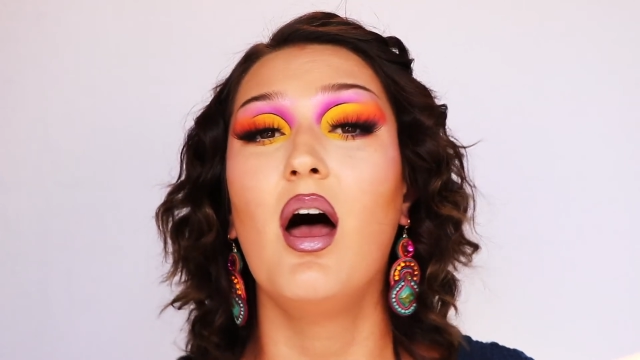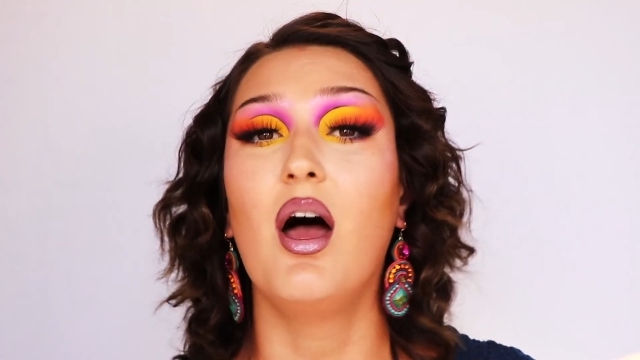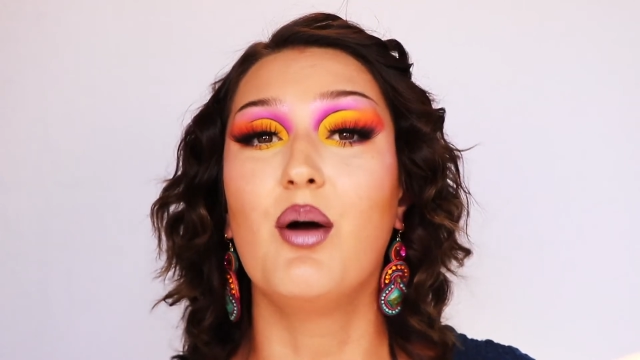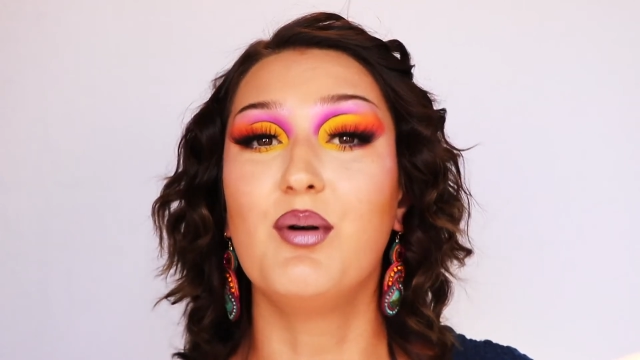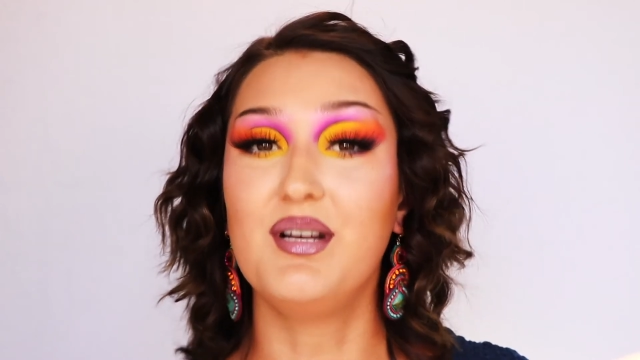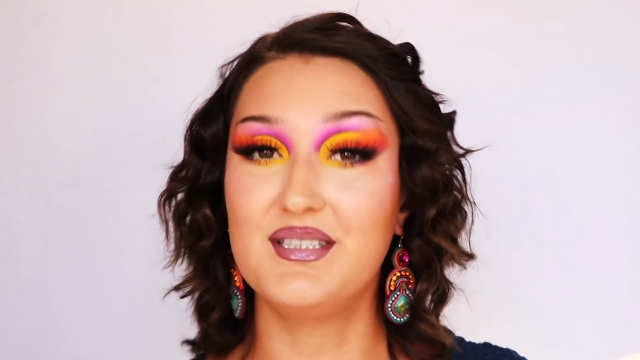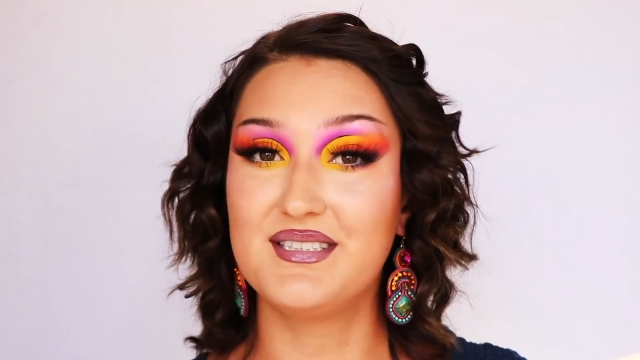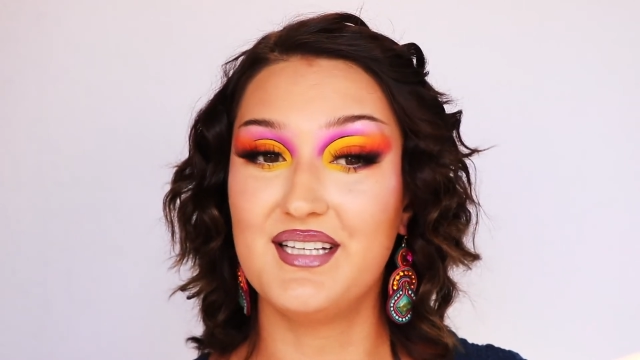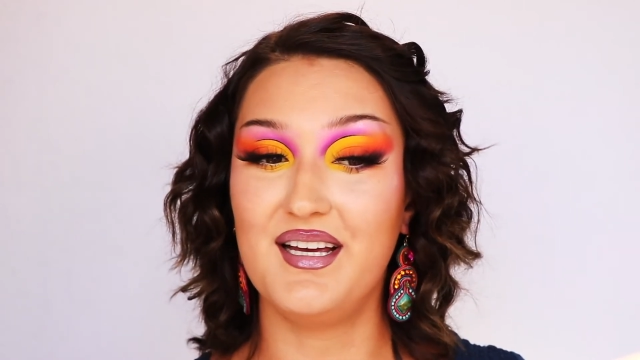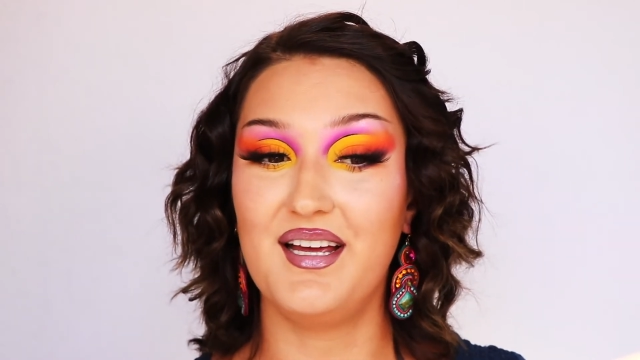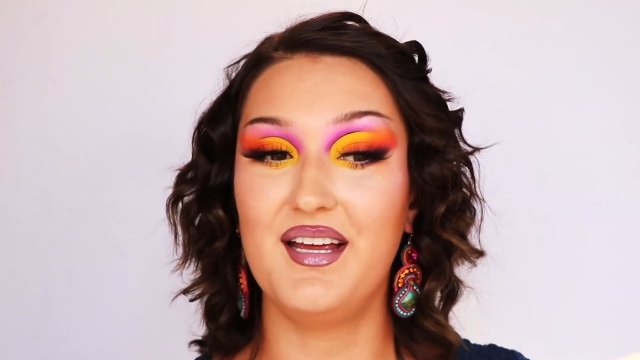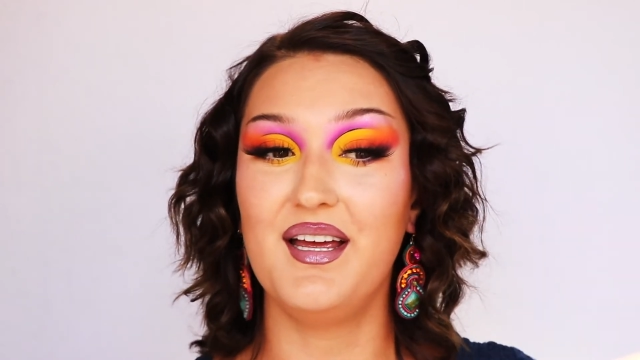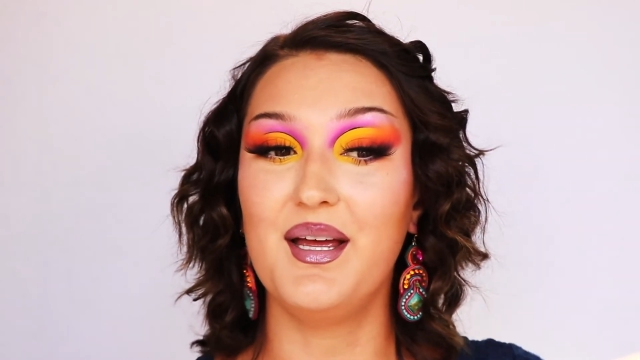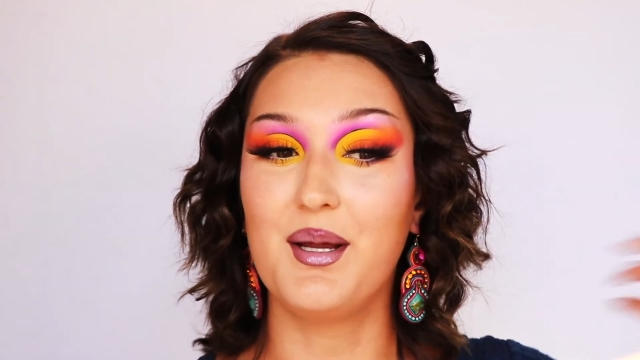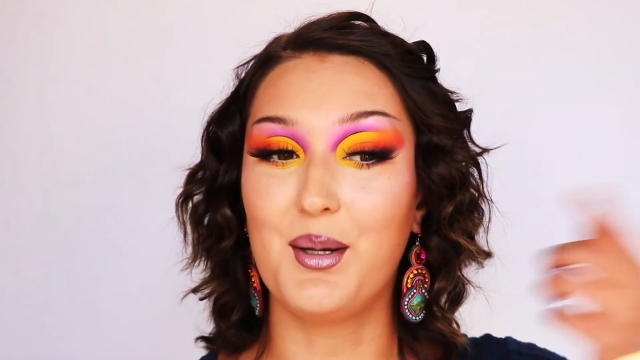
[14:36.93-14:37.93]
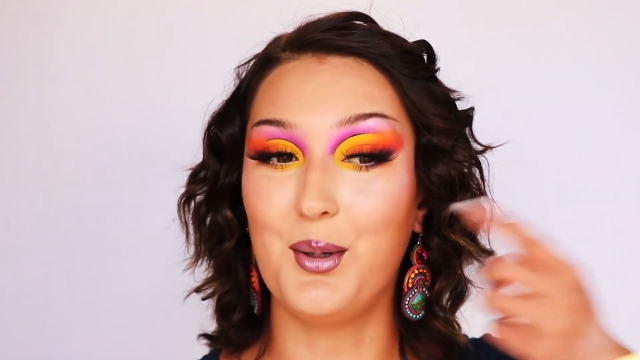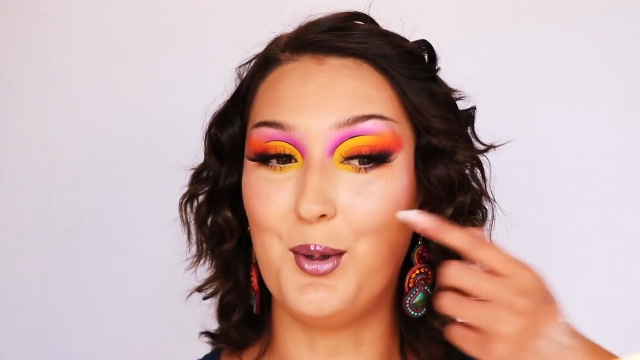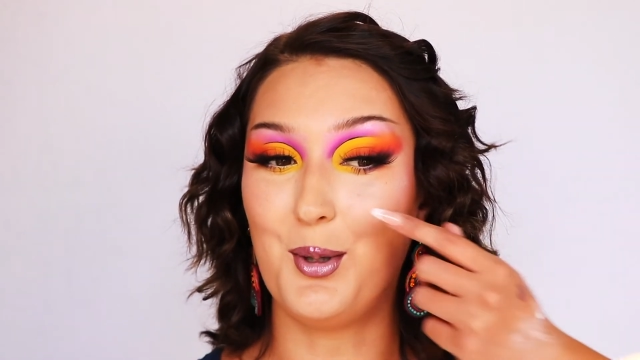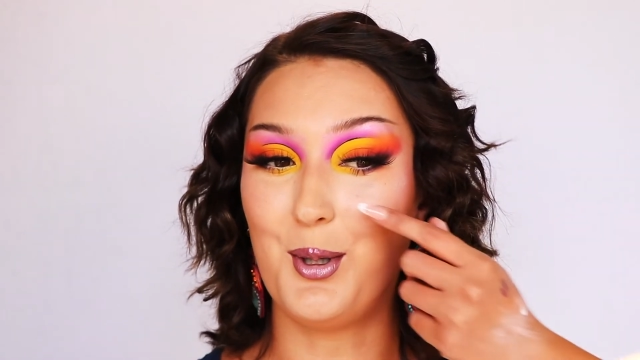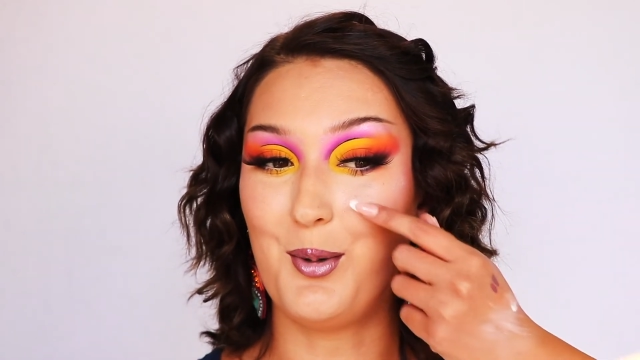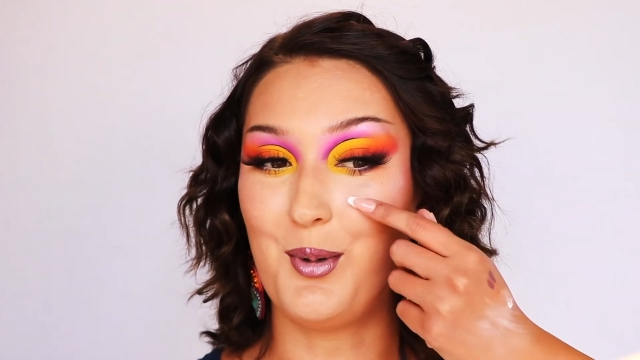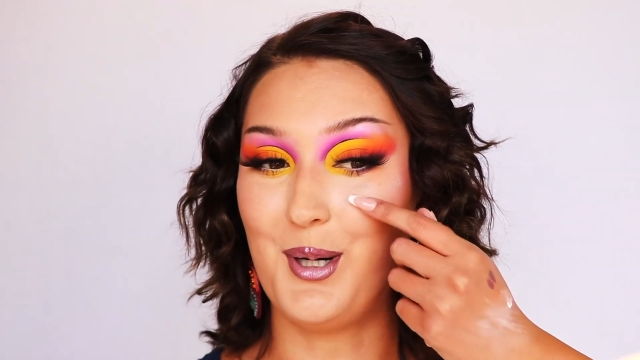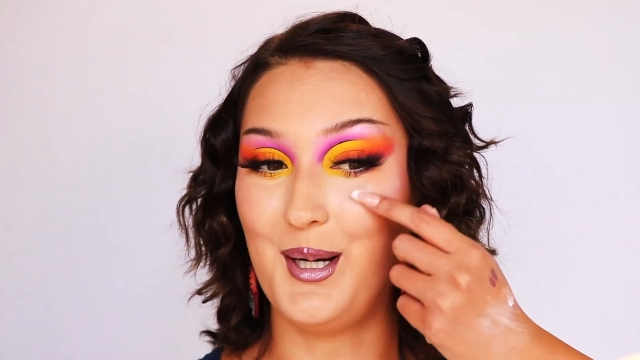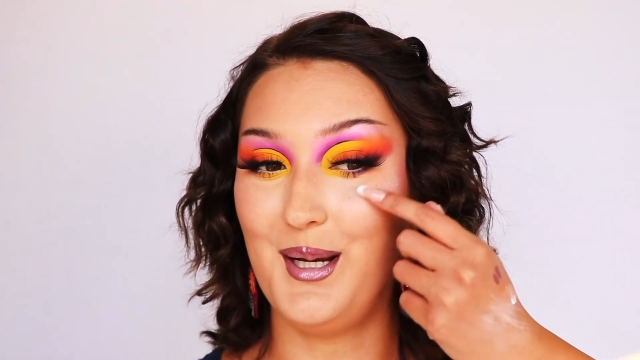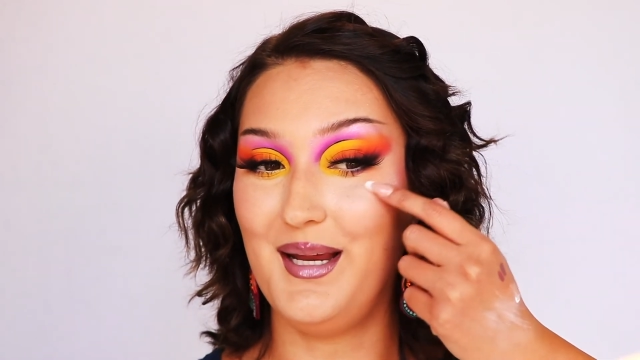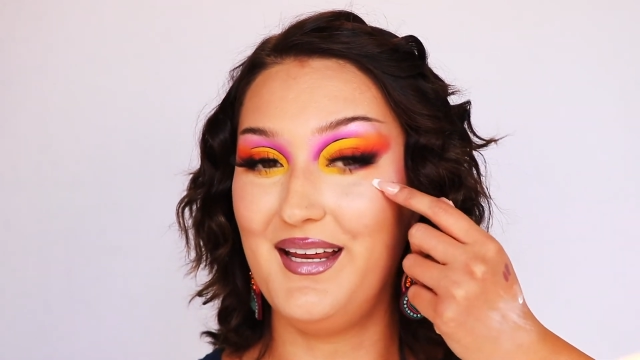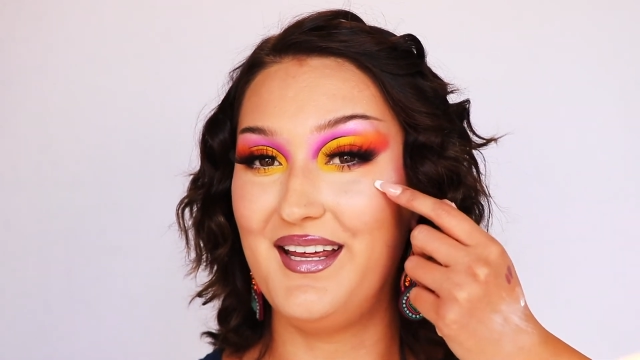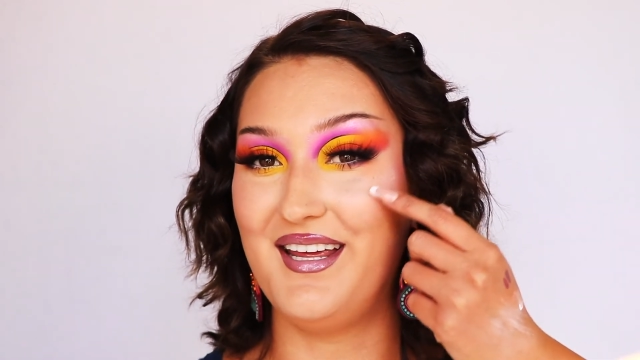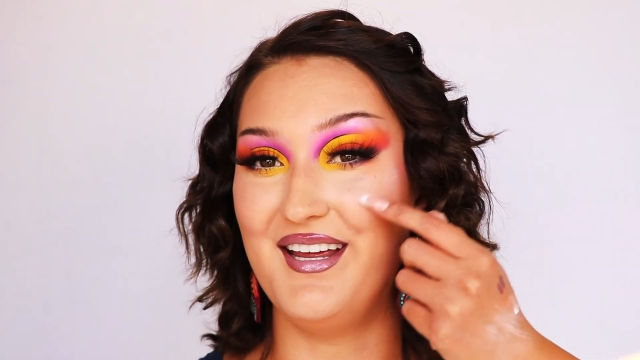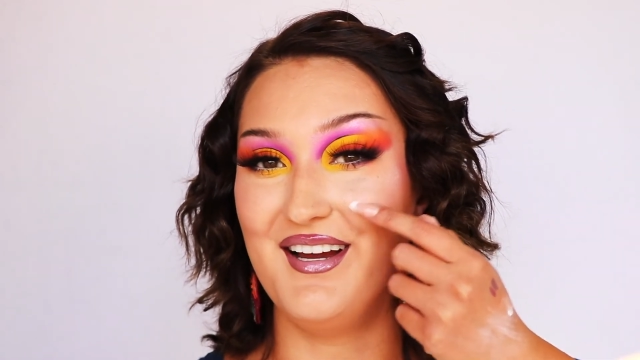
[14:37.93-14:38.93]
I will say, ignore right
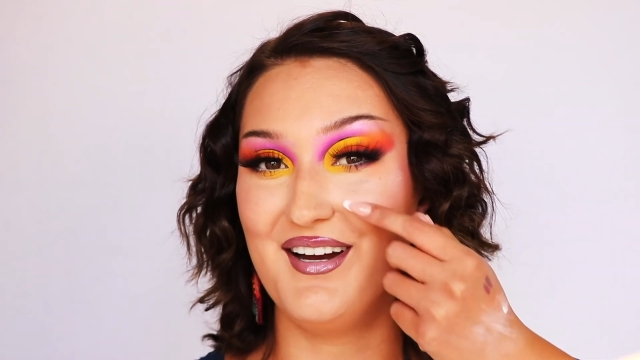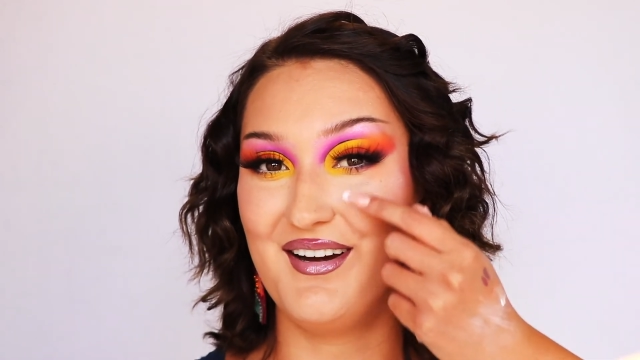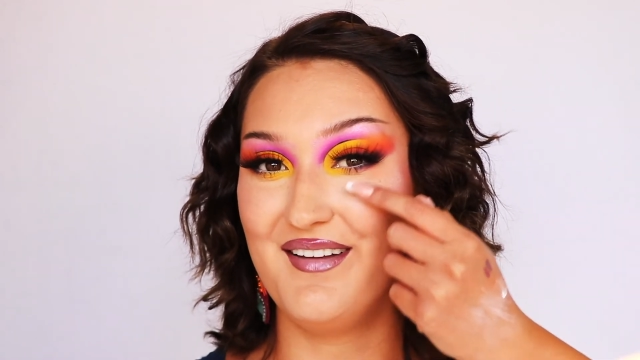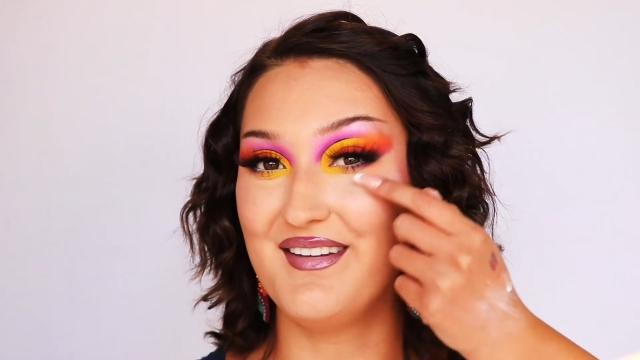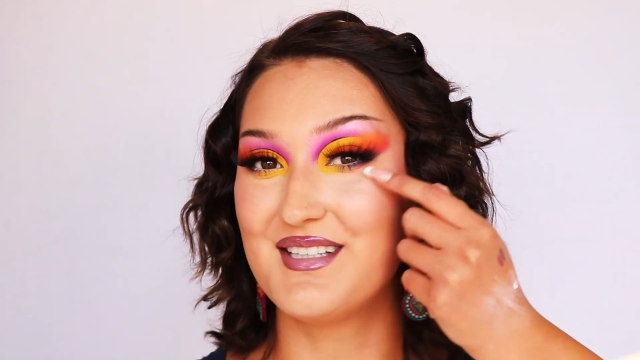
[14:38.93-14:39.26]
here.